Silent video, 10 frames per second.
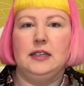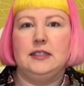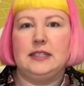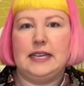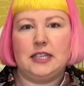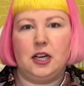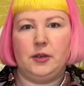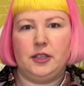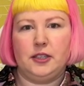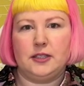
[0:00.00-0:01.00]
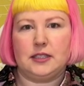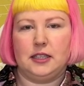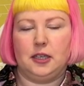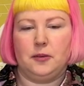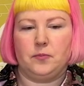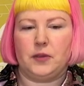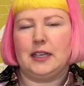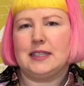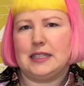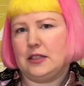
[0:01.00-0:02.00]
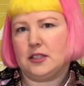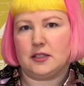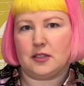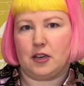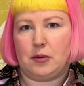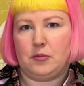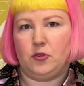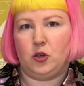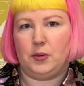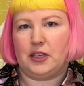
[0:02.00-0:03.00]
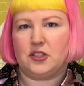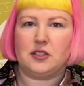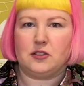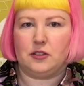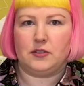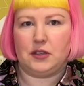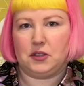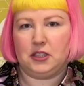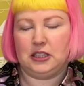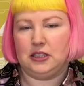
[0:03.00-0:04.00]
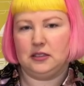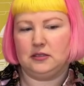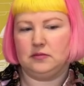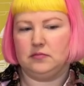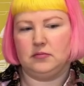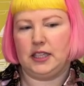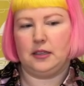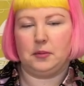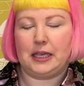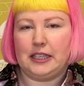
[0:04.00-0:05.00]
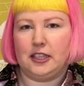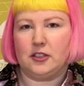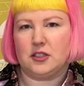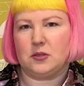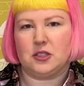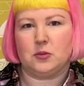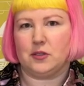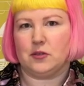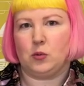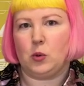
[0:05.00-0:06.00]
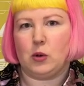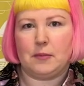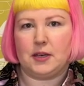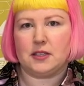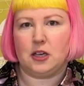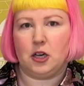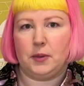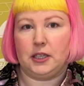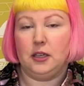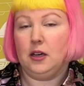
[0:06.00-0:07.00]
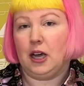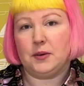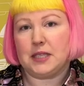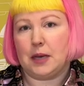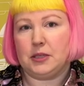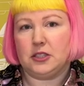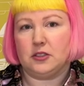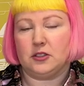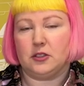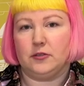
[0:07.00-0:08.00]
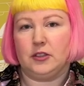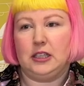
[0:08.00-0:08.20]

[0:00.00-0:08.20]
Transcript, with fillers: detail in it. Um, like I'd seen this design around before, but I just sort of never end up getting it because it just wasn't quite my style. But I was happy to sort of,